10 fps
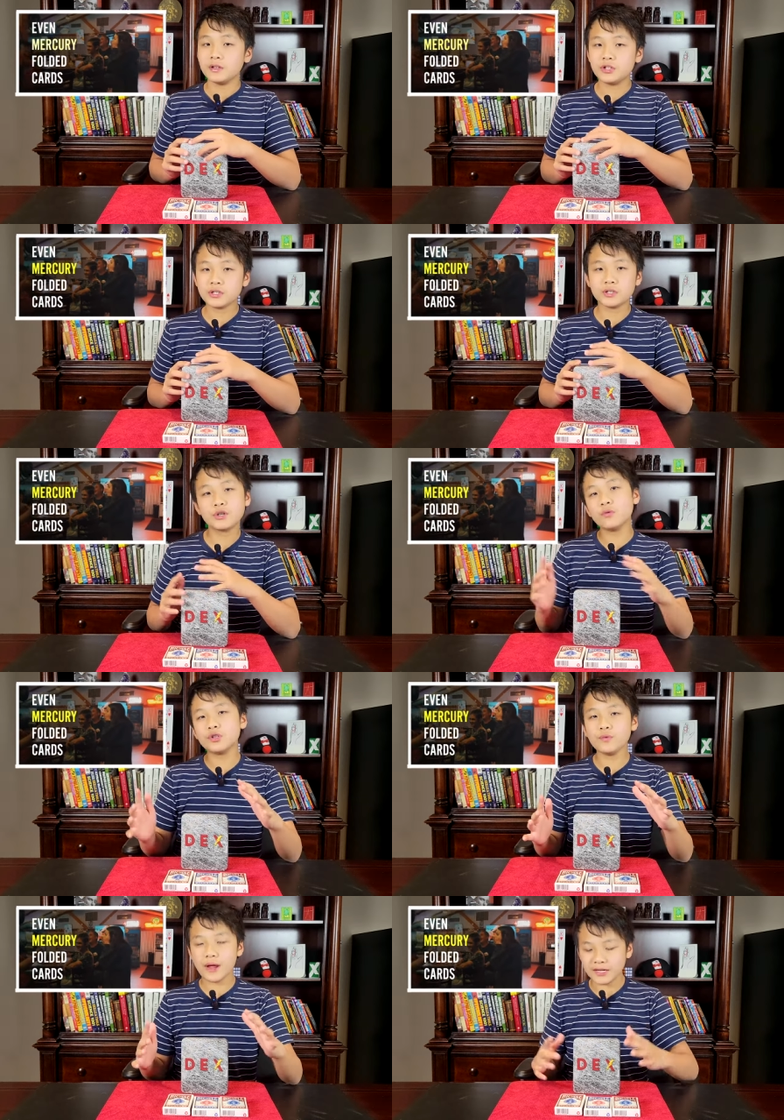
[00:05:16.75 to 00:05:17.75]
Just
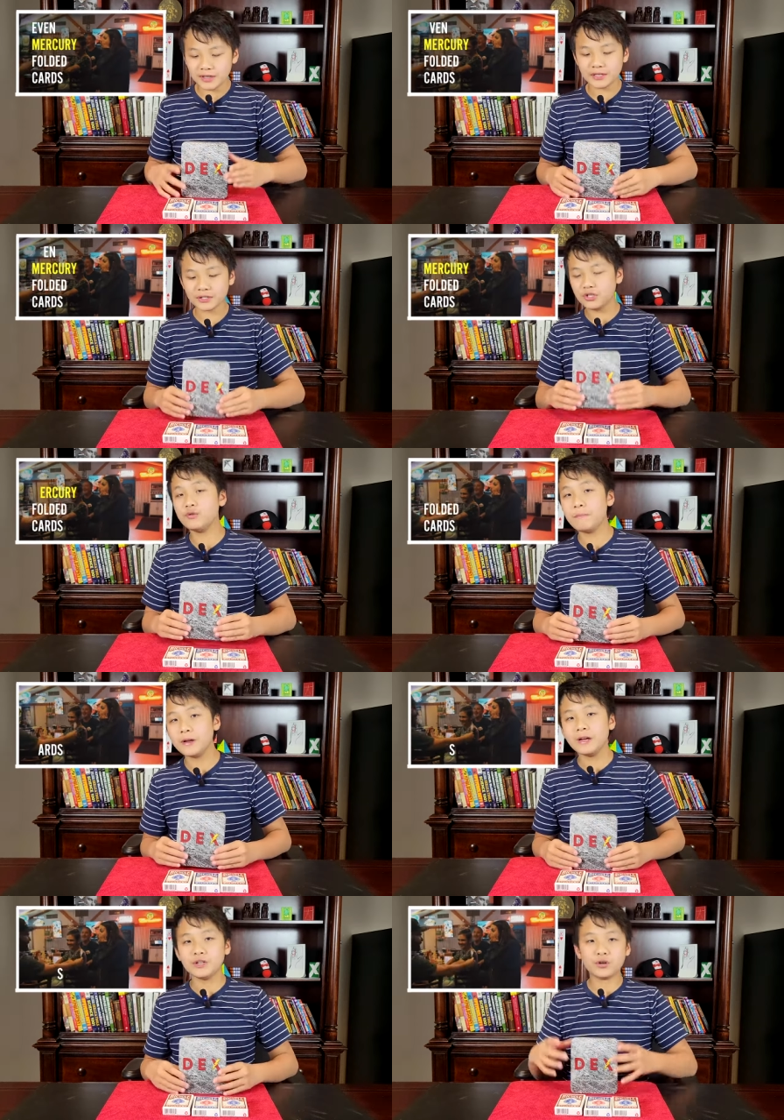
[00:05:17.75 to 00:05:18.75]
don't do anything
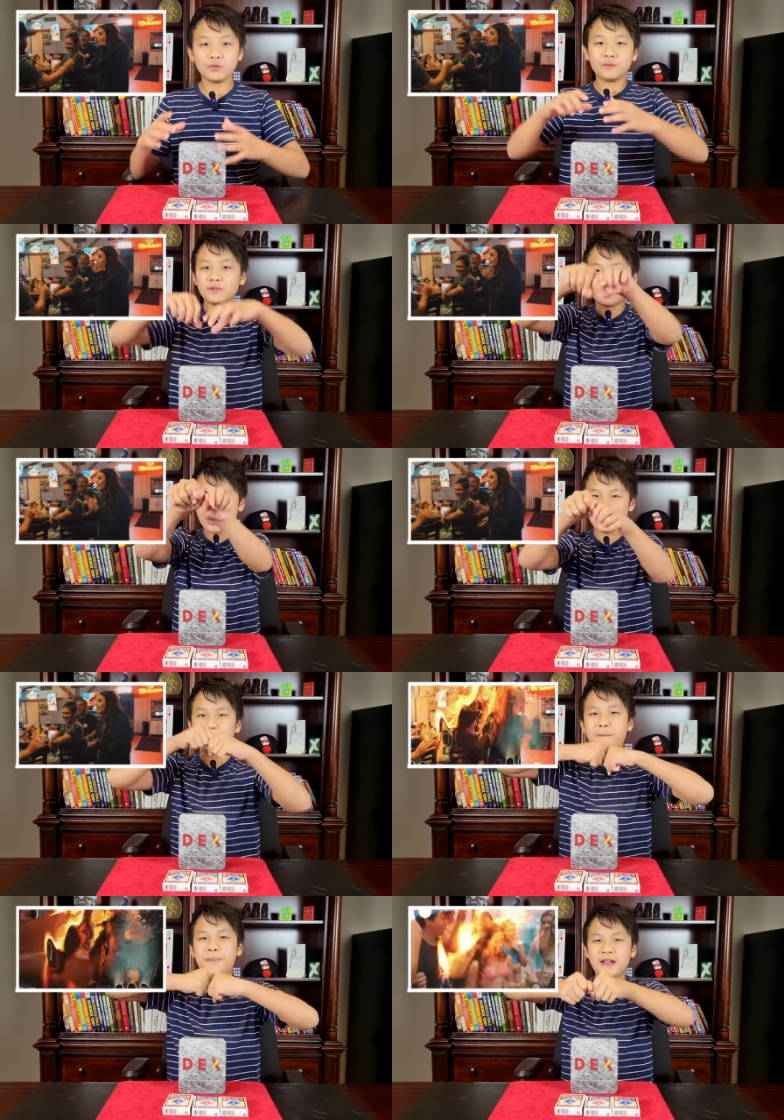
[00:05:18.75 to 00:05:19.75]
stupid. Don't try
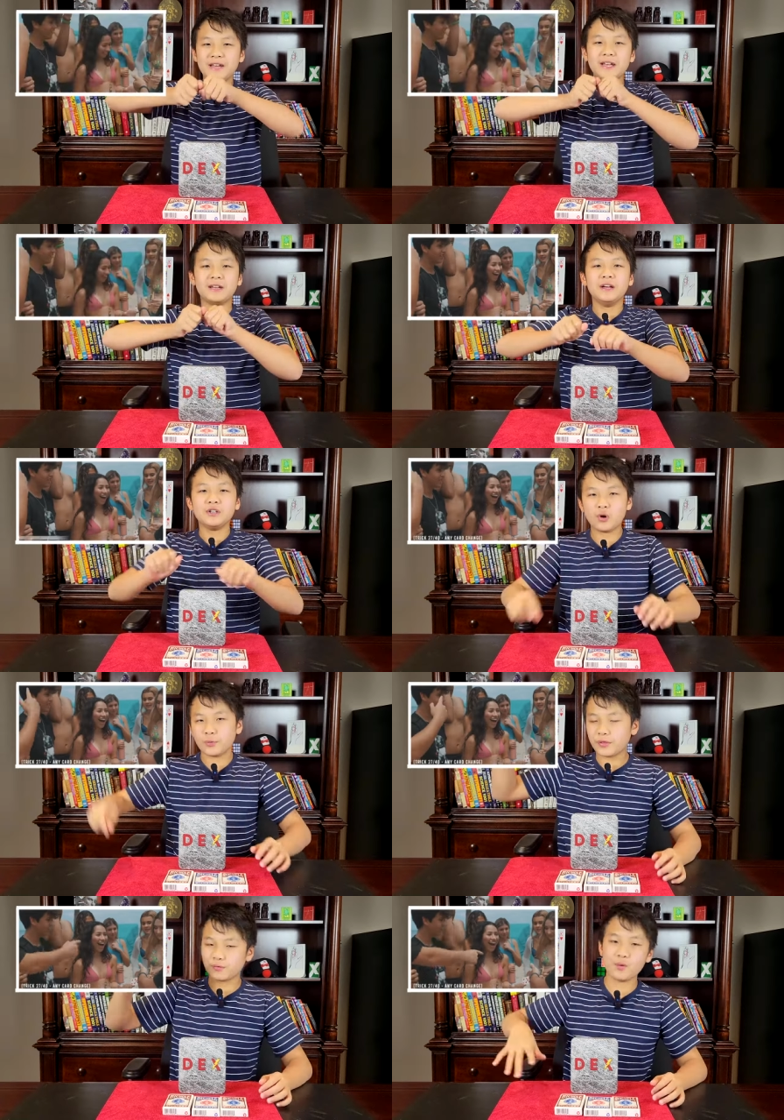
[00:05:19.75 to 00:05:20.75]
to bend it.
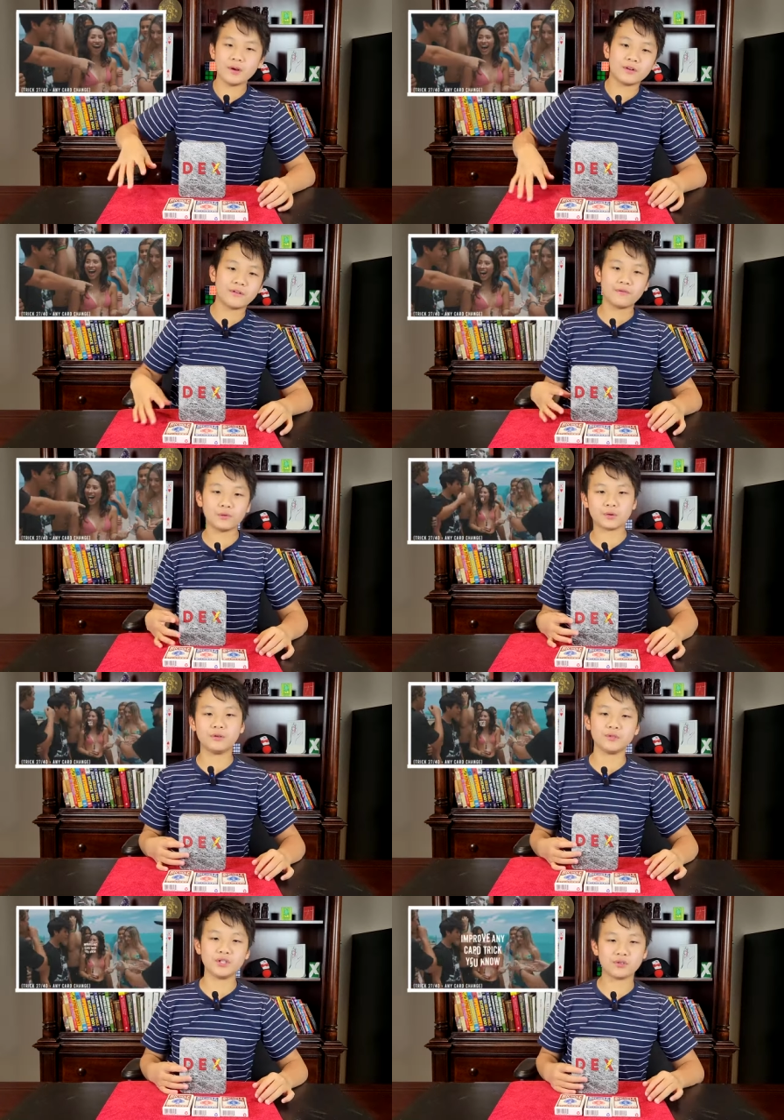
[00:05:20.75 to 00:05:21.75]
Don't throw it on the floor.
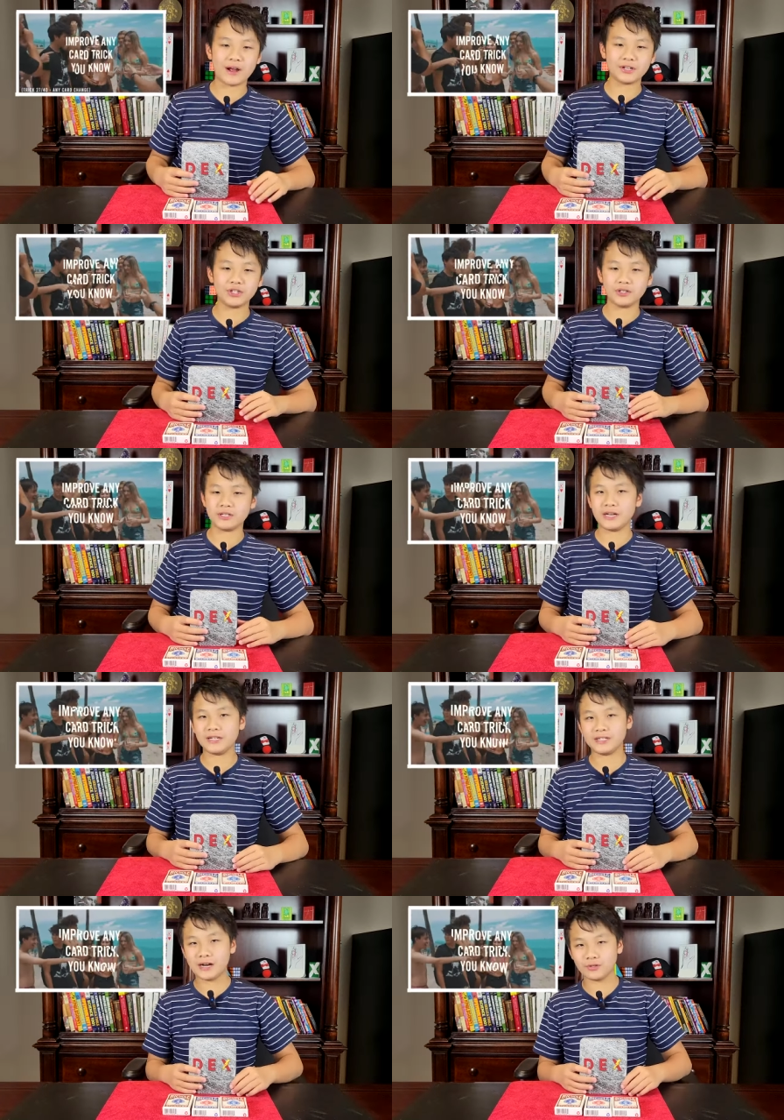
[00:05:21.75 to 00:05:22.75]
Don't scratch it to
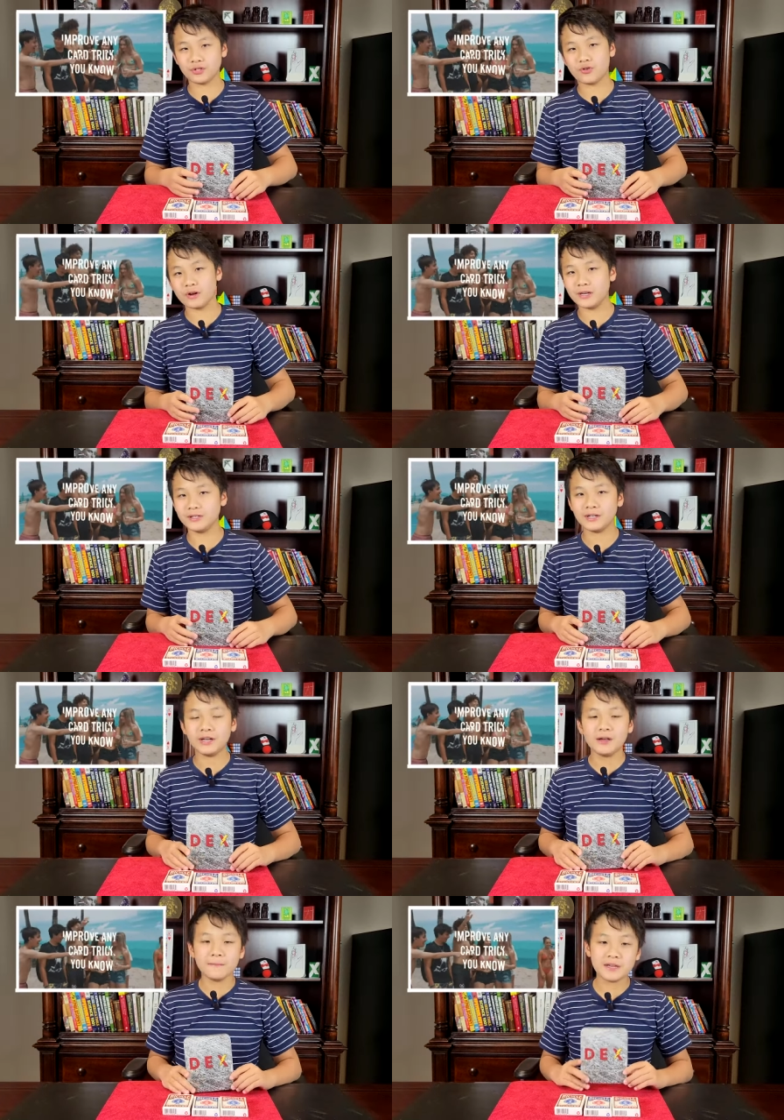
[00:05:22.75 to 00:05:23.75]
test how strong it is,
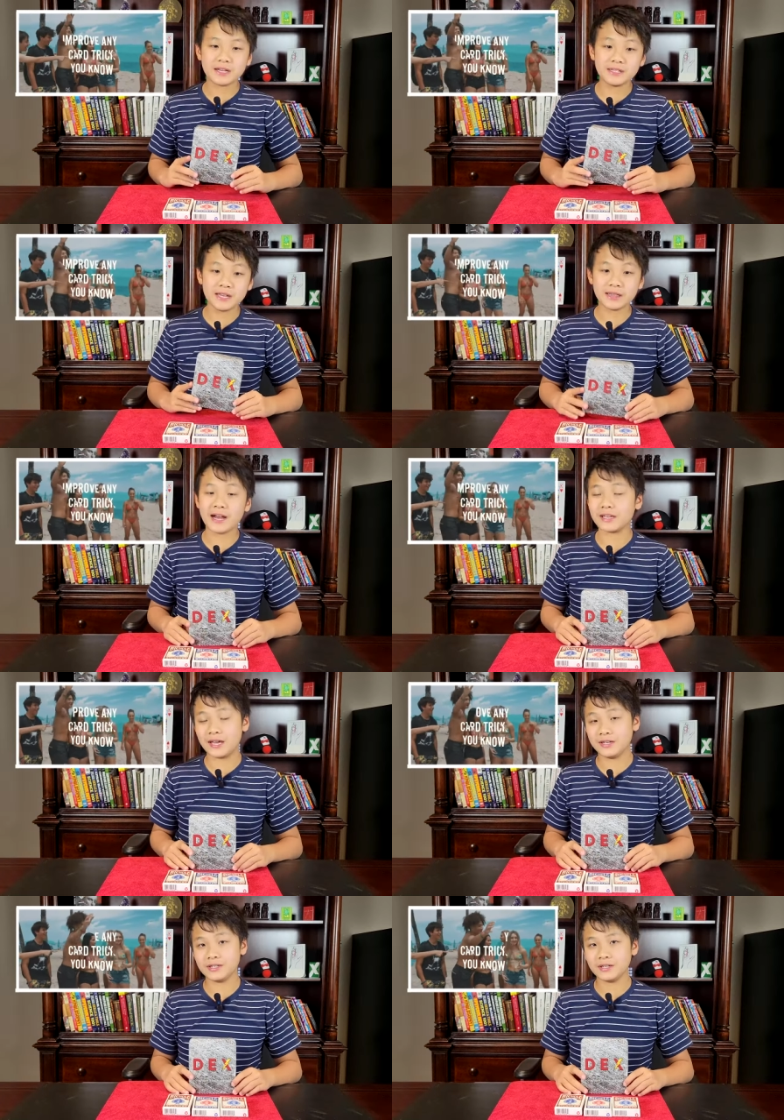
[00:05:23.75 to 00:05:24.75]
because in that
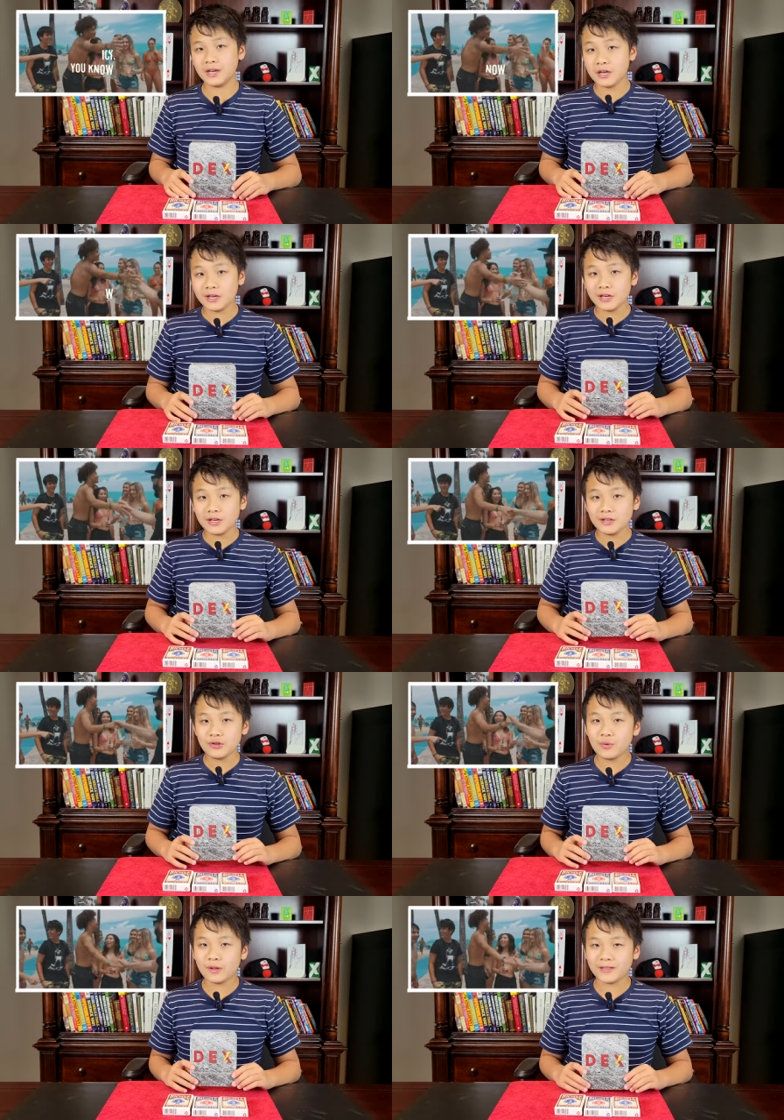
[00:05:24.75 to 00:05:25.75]
case,
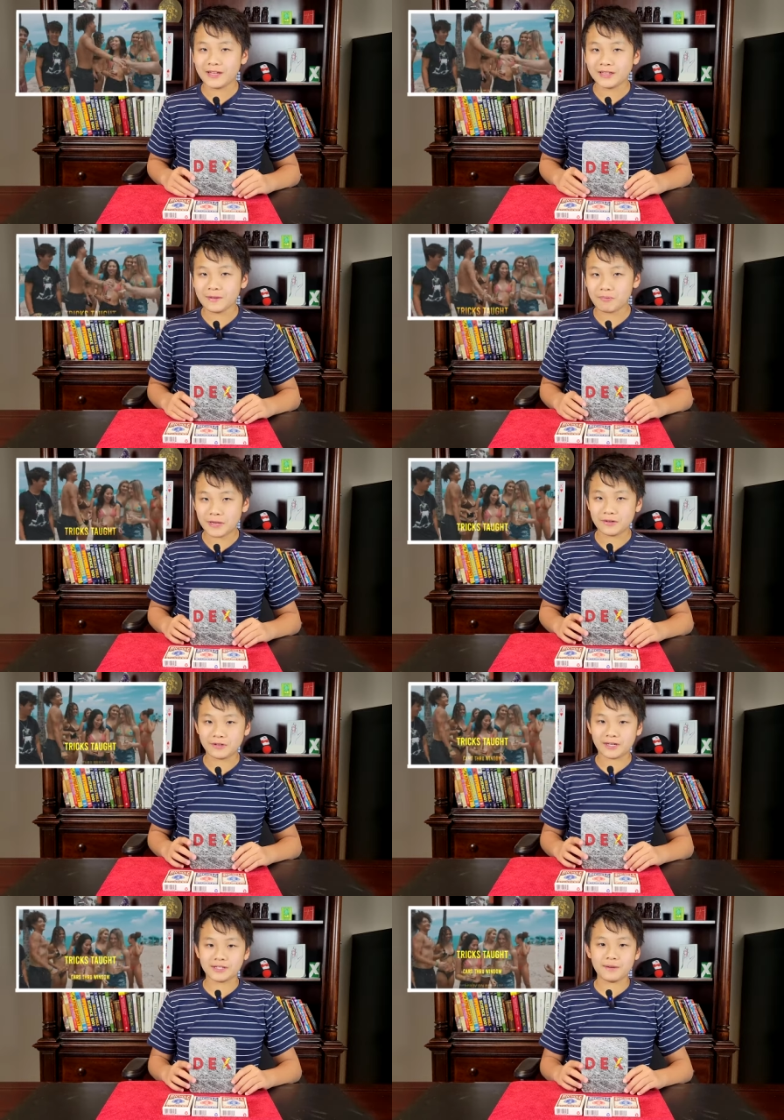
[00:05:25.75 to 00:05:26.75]
you will likely break
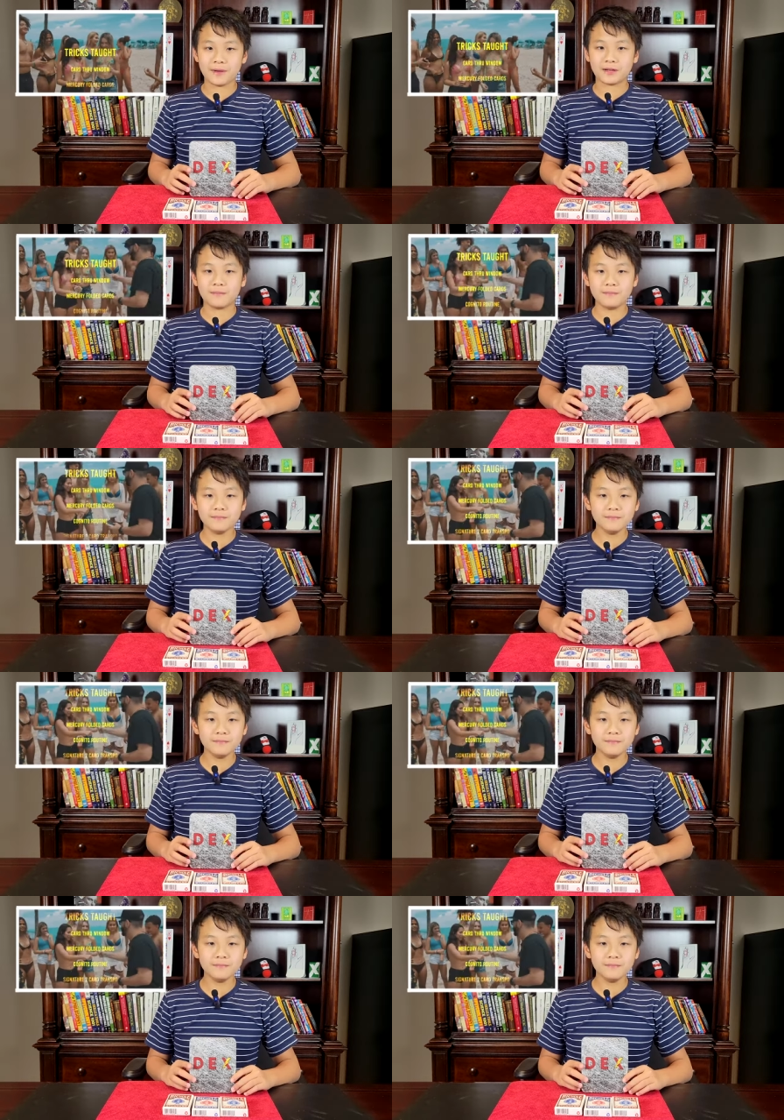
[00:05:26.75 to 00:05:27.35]
your deck's gimmick.